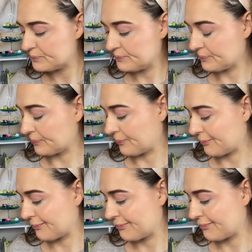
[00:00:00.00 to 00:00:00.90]

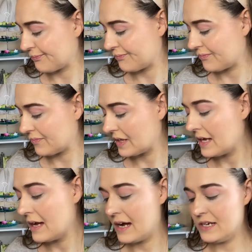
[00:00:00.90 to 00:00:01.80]

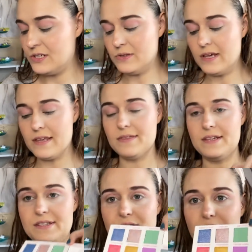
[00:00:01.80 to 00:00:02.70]
I do like
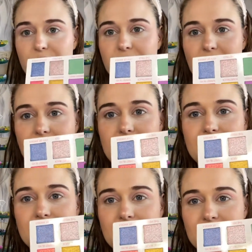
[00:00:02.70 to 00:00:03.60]
these two shades